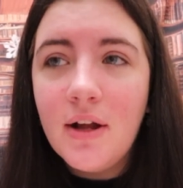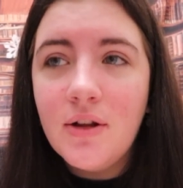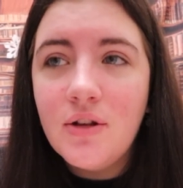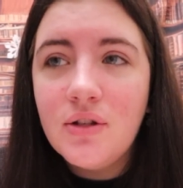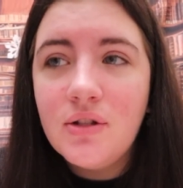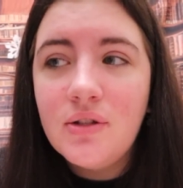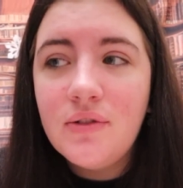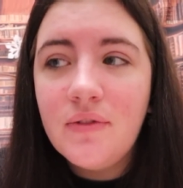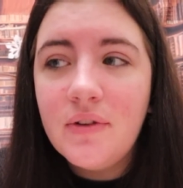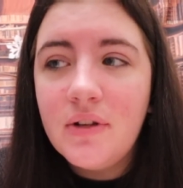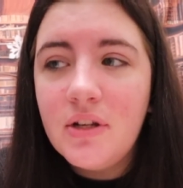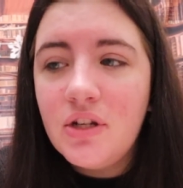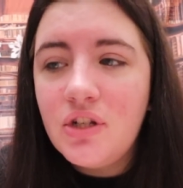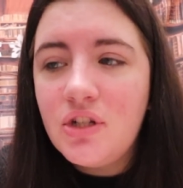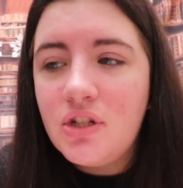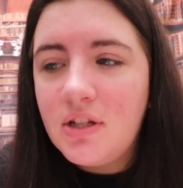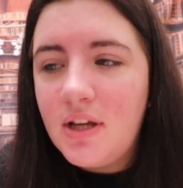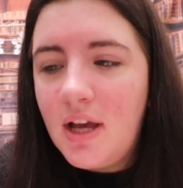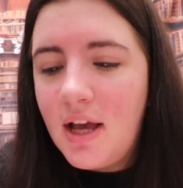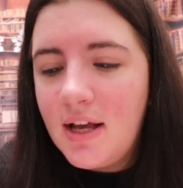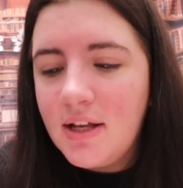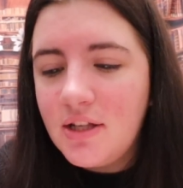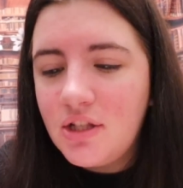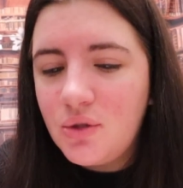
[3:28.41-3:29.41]
I just finished
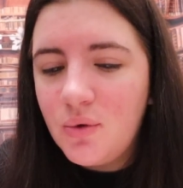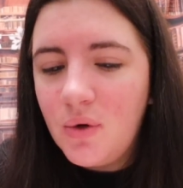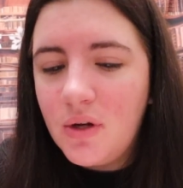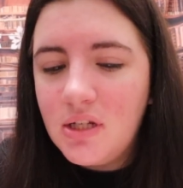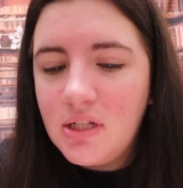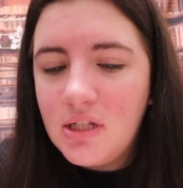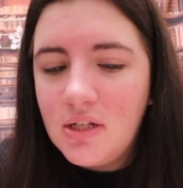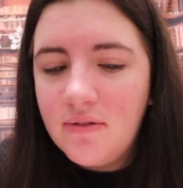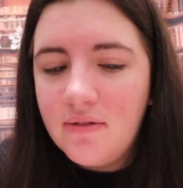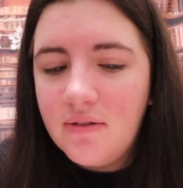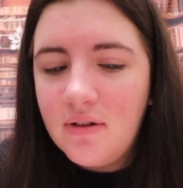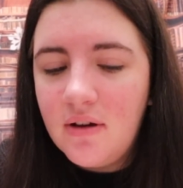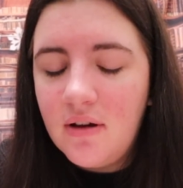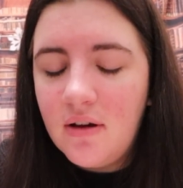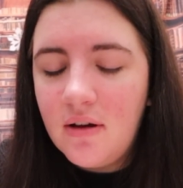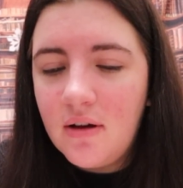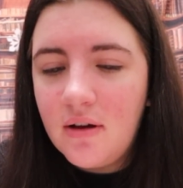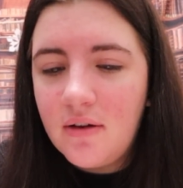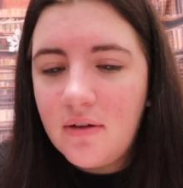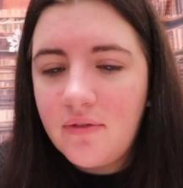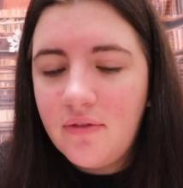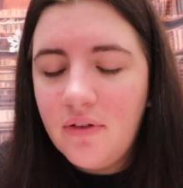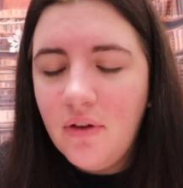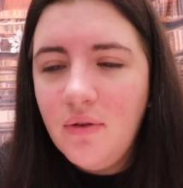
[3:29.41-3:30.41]
Castaway Diva
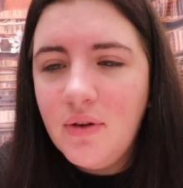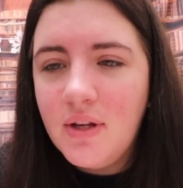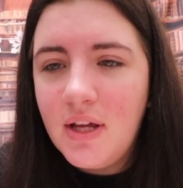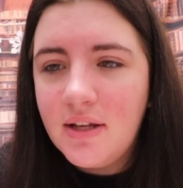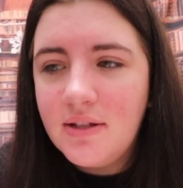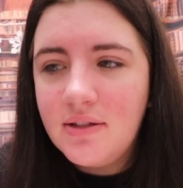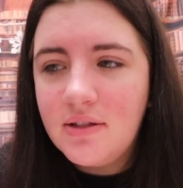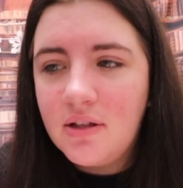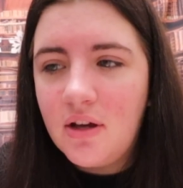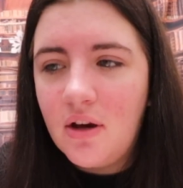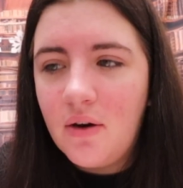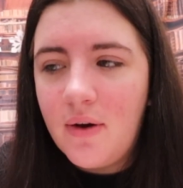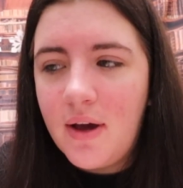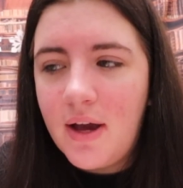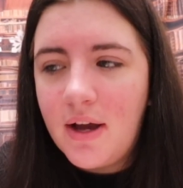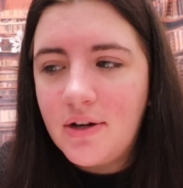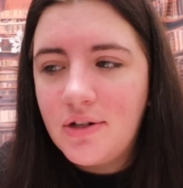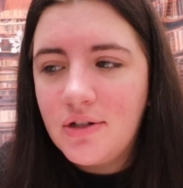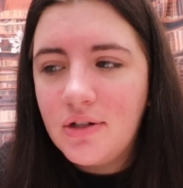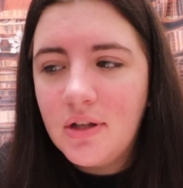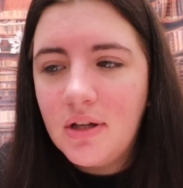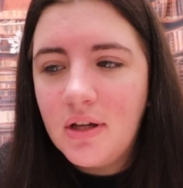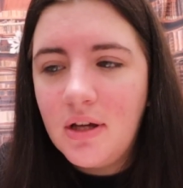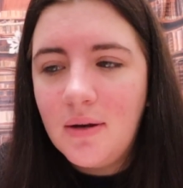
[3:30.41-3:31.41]
a few days ago,
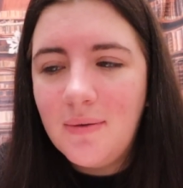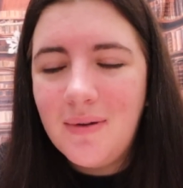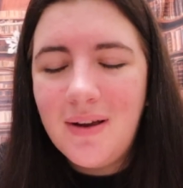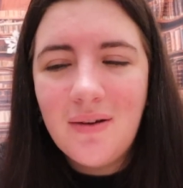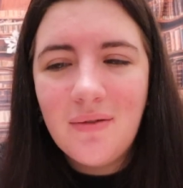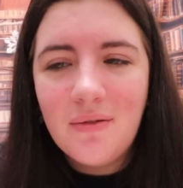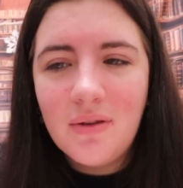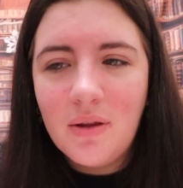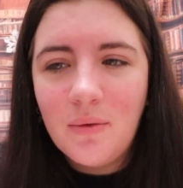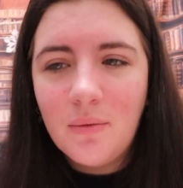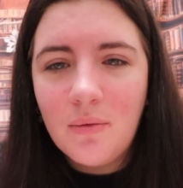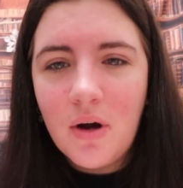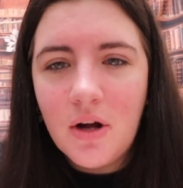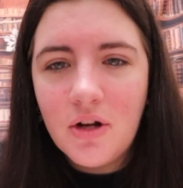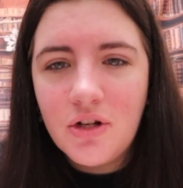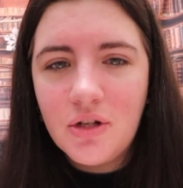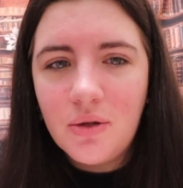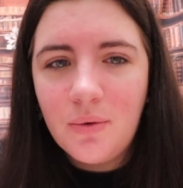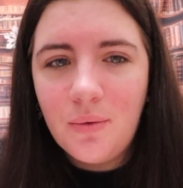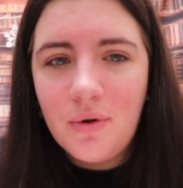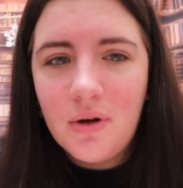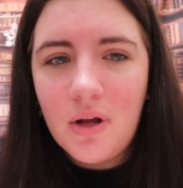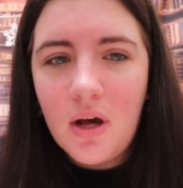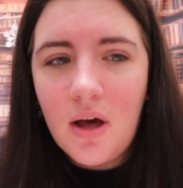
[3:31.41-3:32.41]
actually. I'm not really
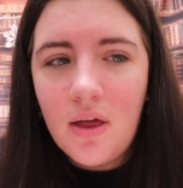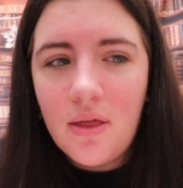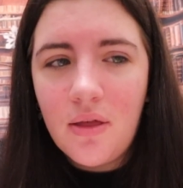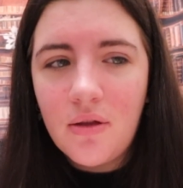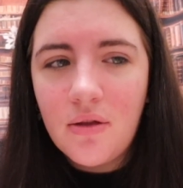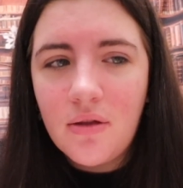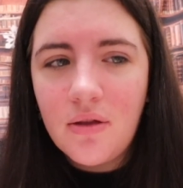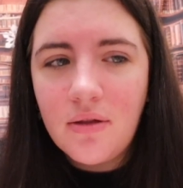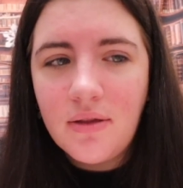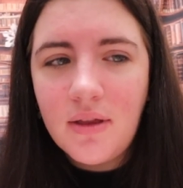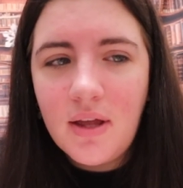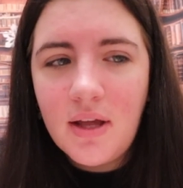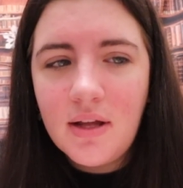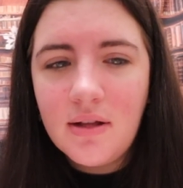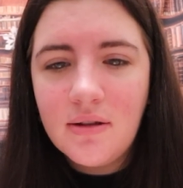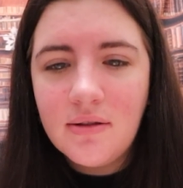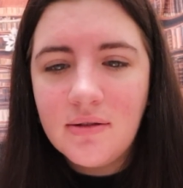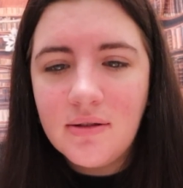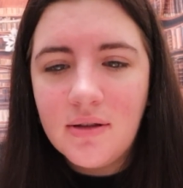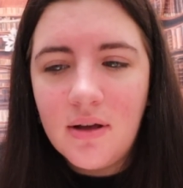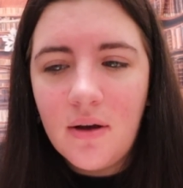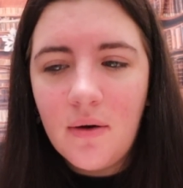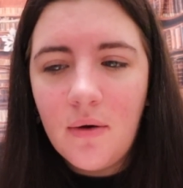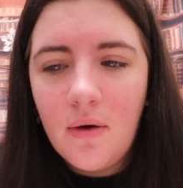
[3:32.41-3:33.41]
watching one other than that,
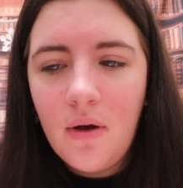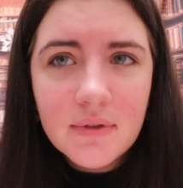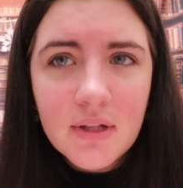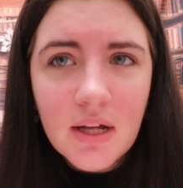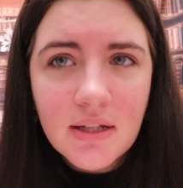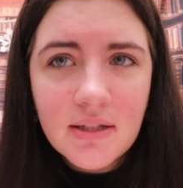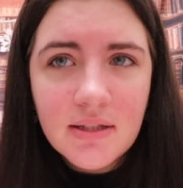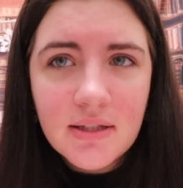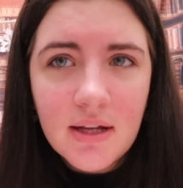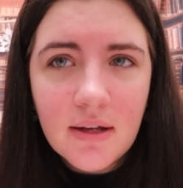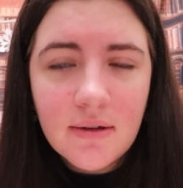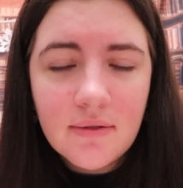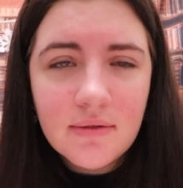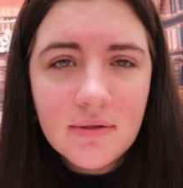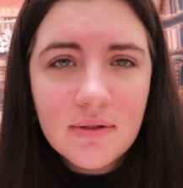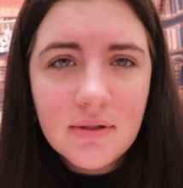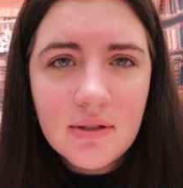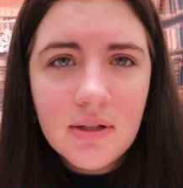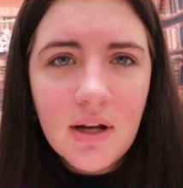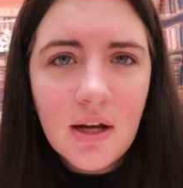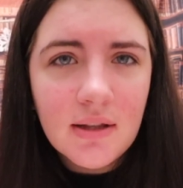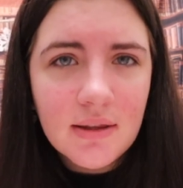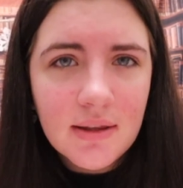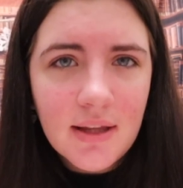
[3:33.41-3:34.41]
so that
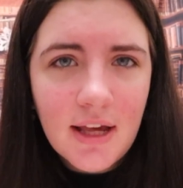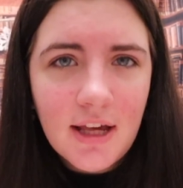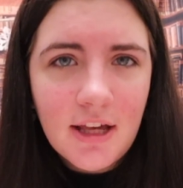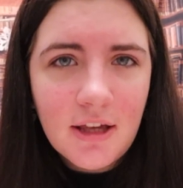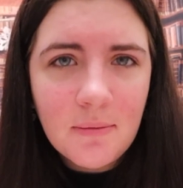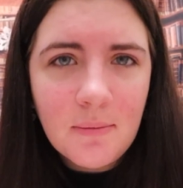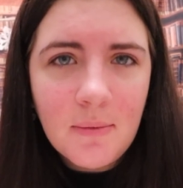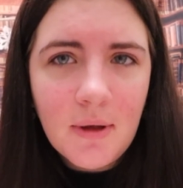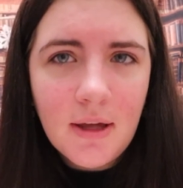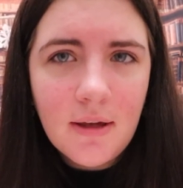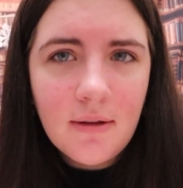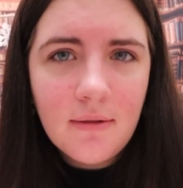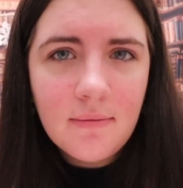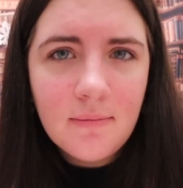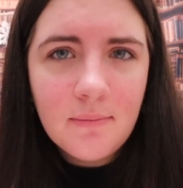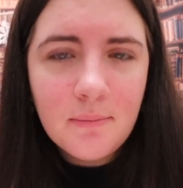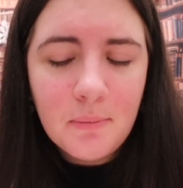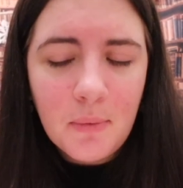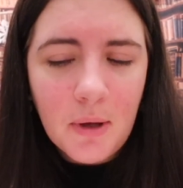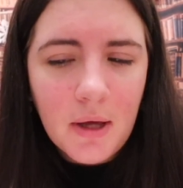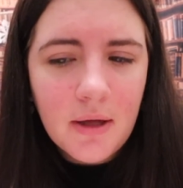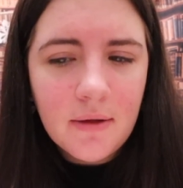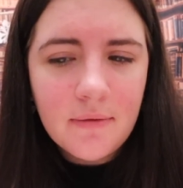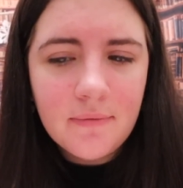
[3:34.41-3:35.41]
sounds unlike me,
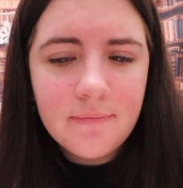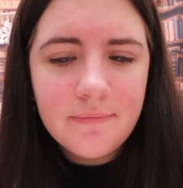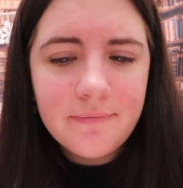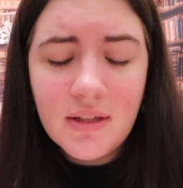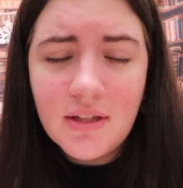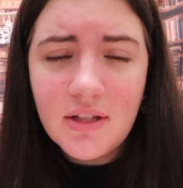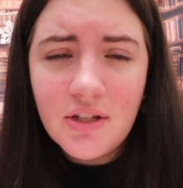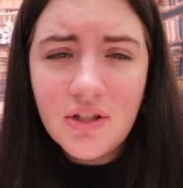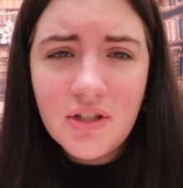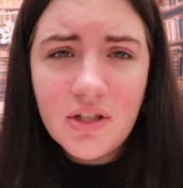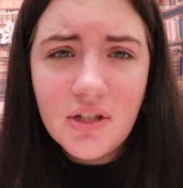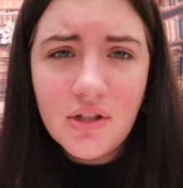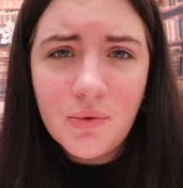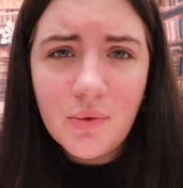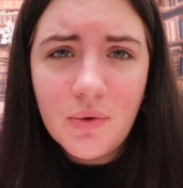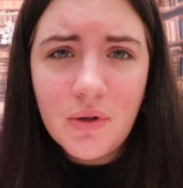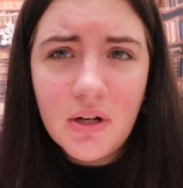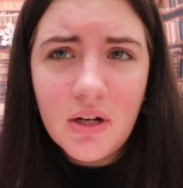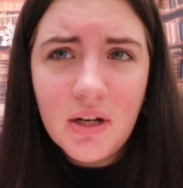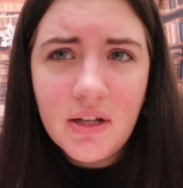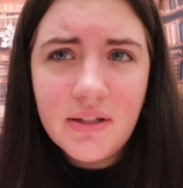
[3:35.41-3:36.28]
but this is what it